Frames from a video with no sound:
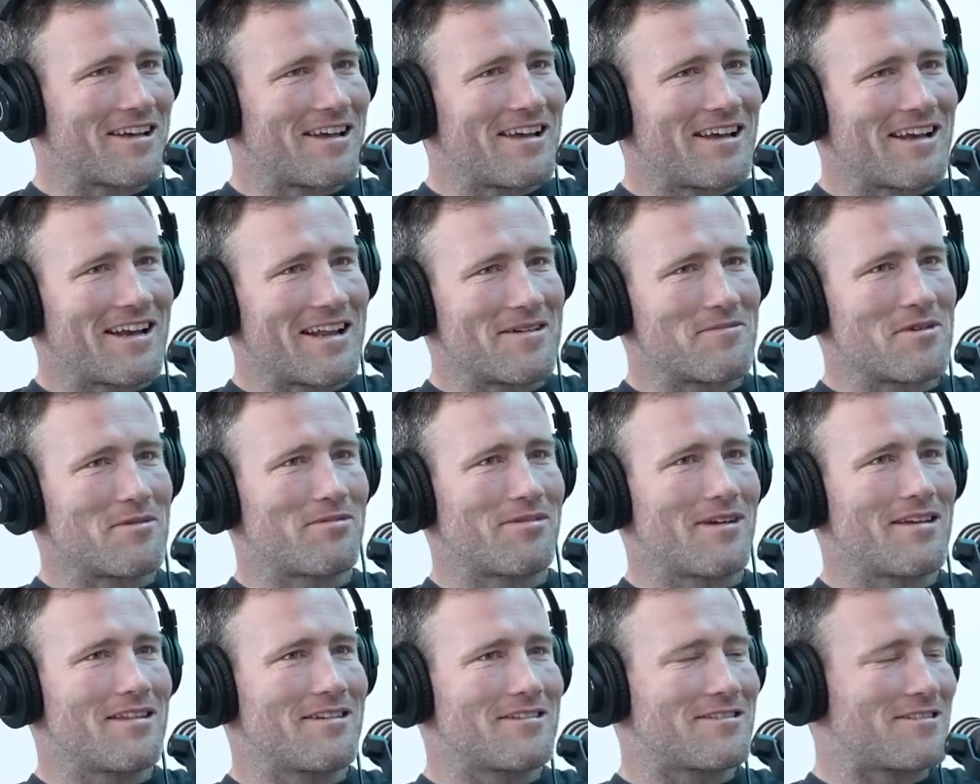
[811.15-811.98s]
Let me
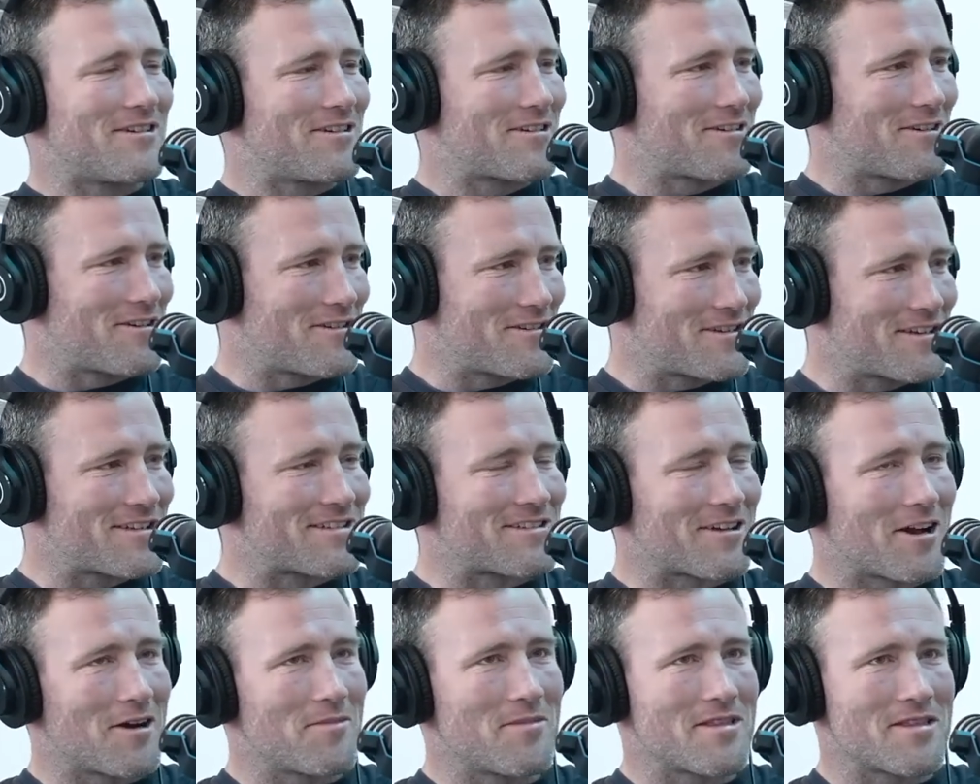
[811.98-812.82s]
play the psychologist.
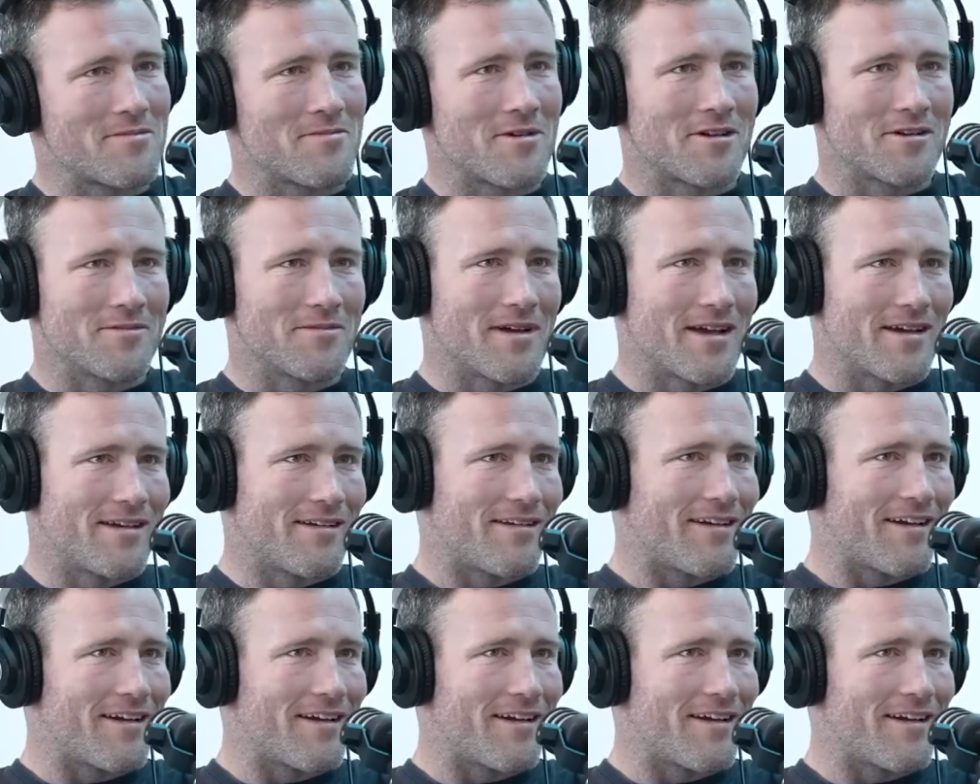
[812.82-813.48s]
I'll be the middleman.